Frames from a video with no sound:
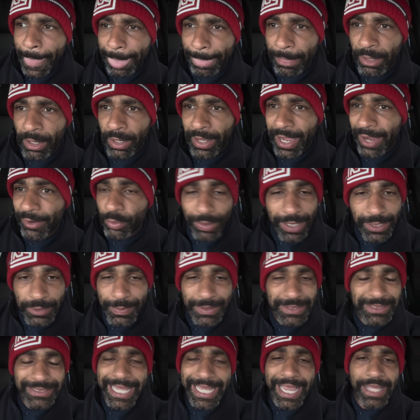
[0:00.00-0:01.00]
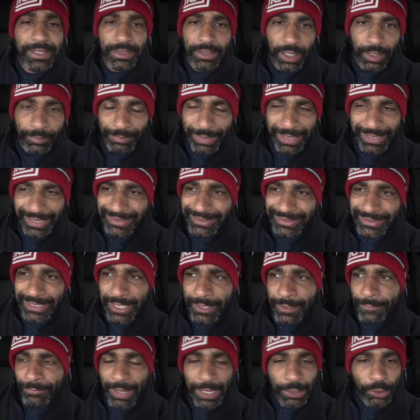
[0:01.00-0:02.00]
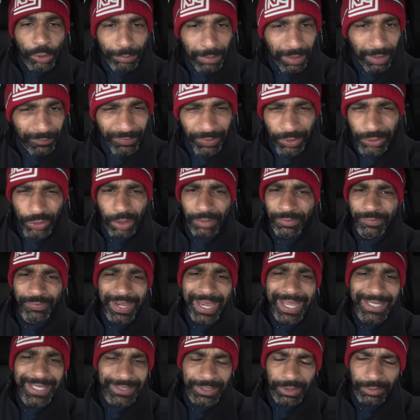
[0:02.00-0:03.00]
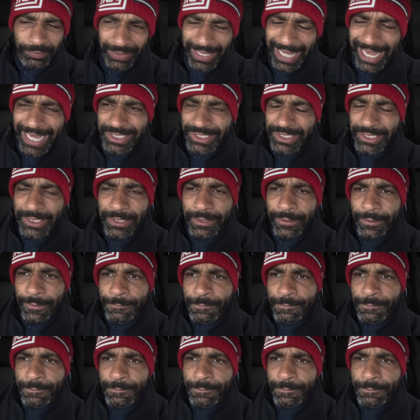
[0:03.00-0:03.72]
Everyone that's been standing up, man. Like I said, I know my videos aren't fancy or flashy.